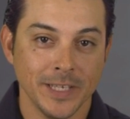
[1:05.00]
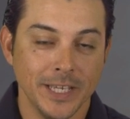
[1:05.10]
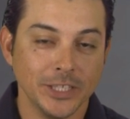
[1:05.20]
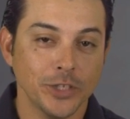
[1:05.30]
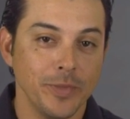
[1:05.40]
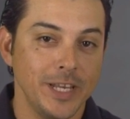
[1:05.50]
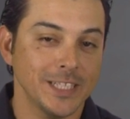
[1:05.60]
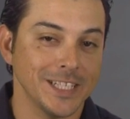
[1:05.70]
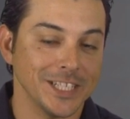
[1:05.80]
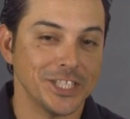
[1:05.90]
Intermedia
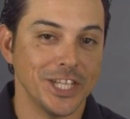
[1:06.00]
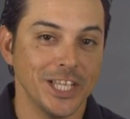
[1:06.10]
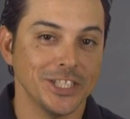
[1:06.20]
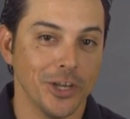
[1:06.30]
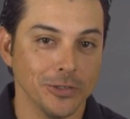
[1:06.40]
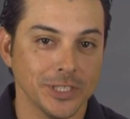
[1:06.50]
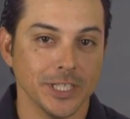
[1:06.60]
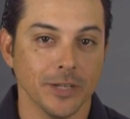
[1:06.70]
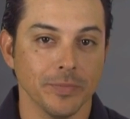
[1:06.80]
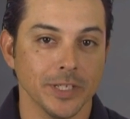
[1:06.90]
is an Exchange hosting
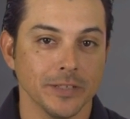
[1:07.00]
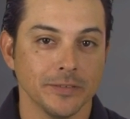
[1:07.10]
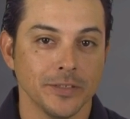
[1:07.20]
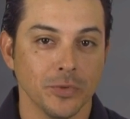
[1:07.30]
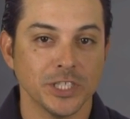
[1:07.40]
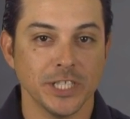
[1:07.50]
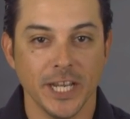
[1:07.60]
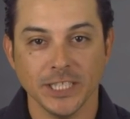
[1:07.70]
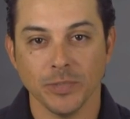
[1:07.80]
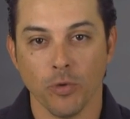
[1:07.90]
company, which
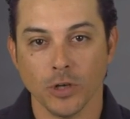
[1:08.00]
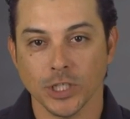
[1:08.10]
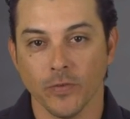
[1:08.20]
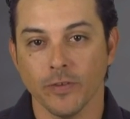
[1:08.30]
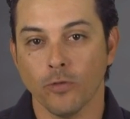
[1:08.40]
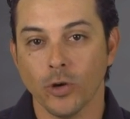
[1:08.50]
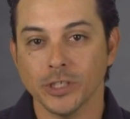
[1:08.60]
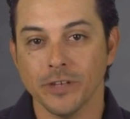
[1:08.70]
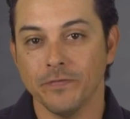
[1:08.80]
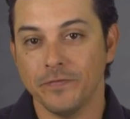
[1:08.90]
today supports over
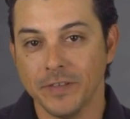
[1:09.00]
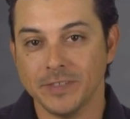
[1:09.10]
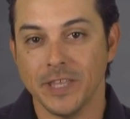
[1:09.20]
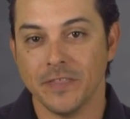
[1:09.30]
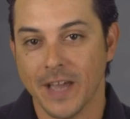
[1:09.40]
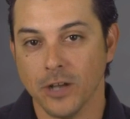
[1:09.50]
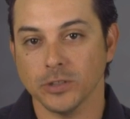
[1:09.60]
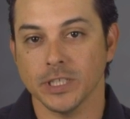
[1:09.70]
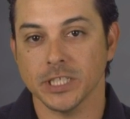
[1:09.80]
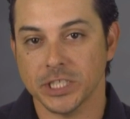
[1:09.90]

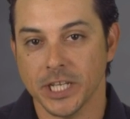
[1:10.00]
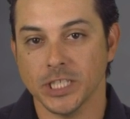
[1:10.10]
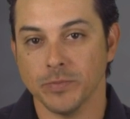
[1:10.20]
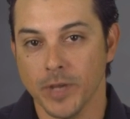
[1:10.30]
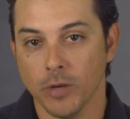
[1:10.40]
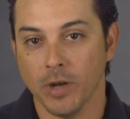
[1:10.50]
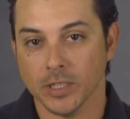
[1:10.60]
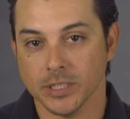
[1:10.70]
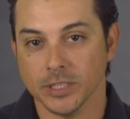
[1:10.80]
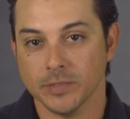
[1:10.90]
450,000 Exchange
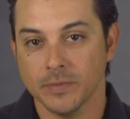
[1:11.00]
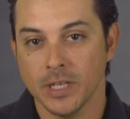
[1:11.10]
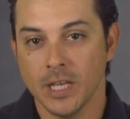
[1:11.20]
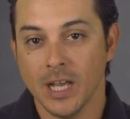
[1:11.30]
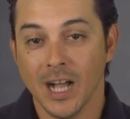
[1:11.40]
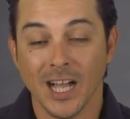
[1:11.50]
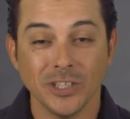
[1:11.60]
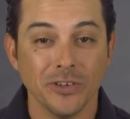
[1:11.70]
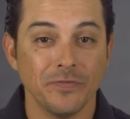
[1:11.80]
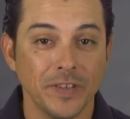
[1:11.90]
mailboxes
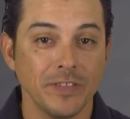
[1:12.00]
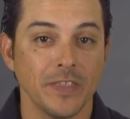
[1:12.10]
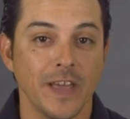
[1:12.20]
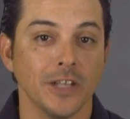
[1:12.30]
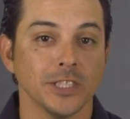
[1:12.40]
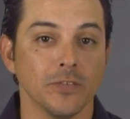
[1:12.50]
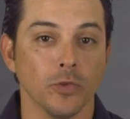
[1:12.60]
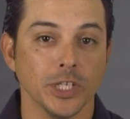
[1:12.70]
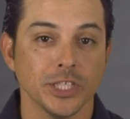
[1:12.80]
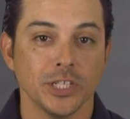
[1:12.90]
150,000 of
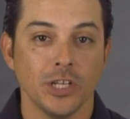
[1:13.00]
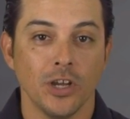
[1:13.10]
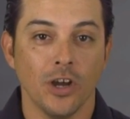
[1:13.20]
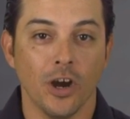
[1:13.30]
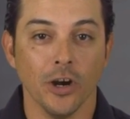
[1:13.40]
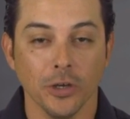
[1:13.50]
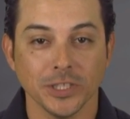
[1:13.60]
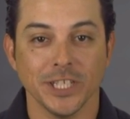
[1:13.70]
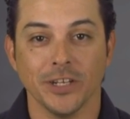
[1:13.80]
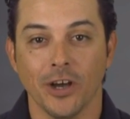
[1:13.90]
which are
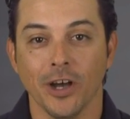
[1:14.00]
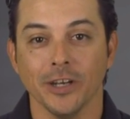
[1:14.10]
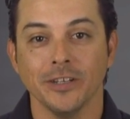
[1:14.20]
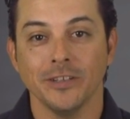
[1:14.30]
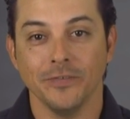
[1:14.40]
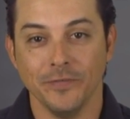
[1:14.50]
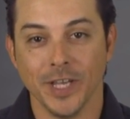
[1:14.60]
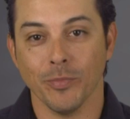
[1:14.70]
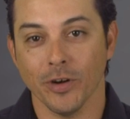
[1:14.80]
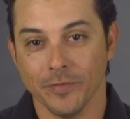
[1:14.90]
hosted on
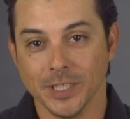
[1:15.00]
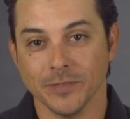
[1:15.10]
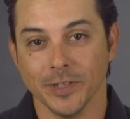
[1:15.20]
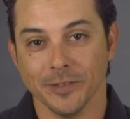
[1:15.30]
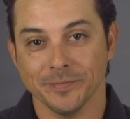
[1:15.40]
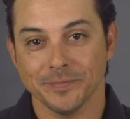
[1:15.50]
VMware vSphere.